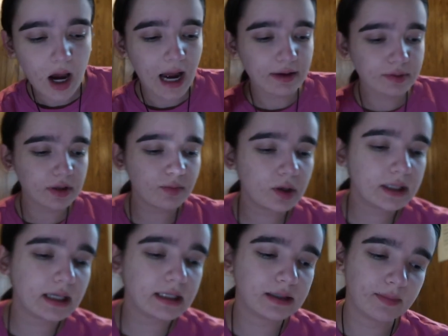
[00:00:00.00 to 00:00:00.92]
I really want
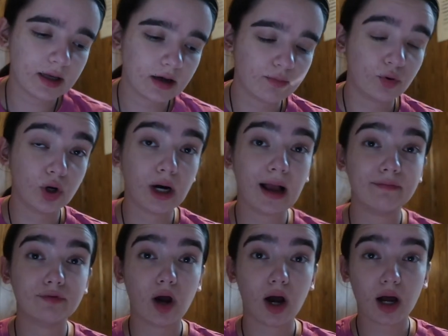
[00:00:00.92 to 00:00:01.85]
to get into makeup more.
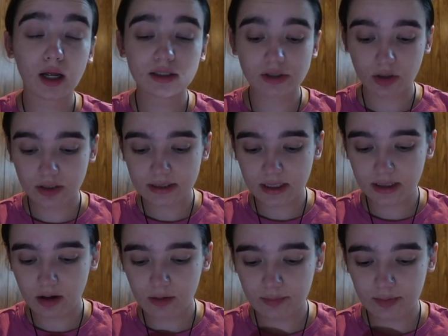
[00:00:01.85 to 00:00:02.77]
I've got started
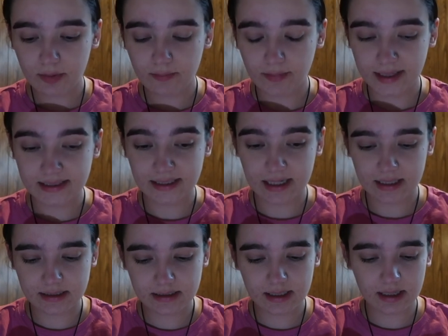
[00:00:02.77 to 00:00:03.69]
setting up my
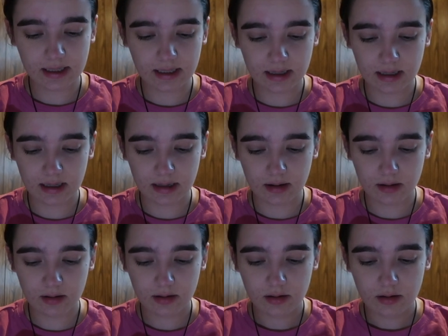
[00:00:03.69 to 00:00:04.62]
desk
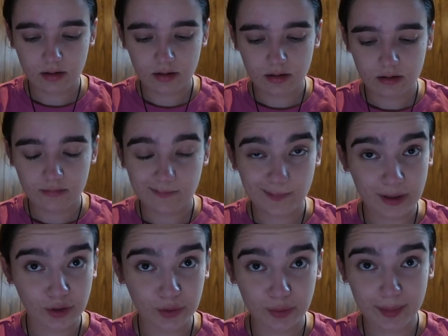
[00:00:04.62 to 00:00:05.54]
in
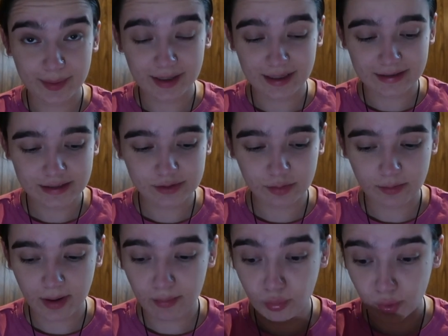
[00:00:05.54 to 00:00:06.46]
my new place with
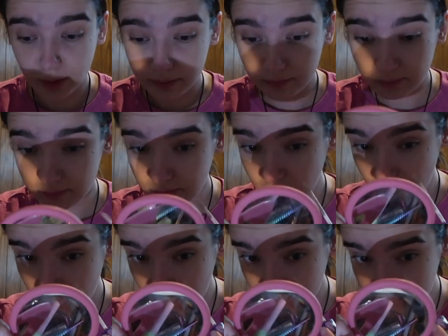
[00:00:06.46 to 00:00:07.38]
my boy.
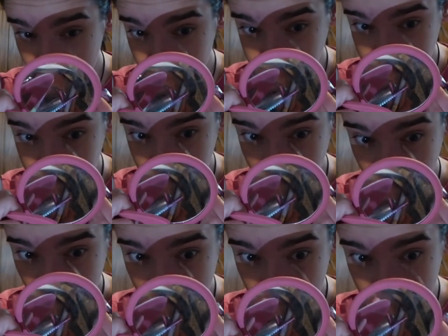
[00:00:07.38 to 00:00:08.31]
Um,
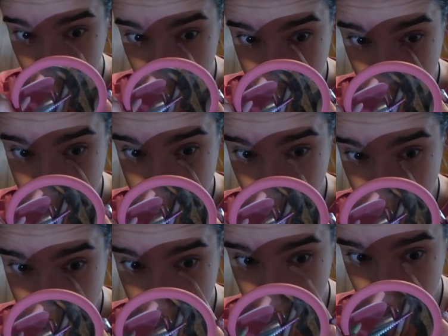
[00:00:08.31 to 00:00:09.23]
and I
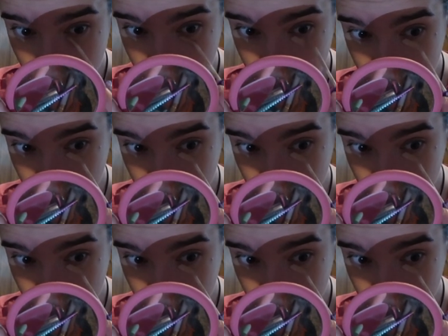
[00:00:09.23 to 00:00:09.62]
started setting it up